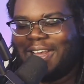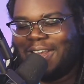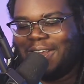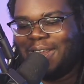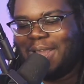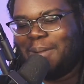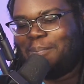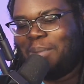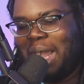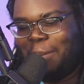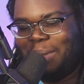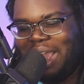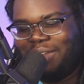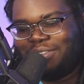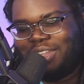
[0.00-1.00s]
and Popp
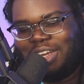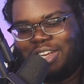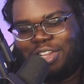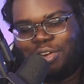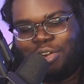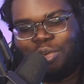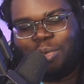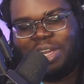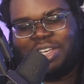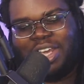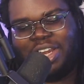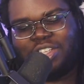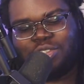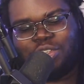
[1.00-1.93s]
after the little green dinosaurs.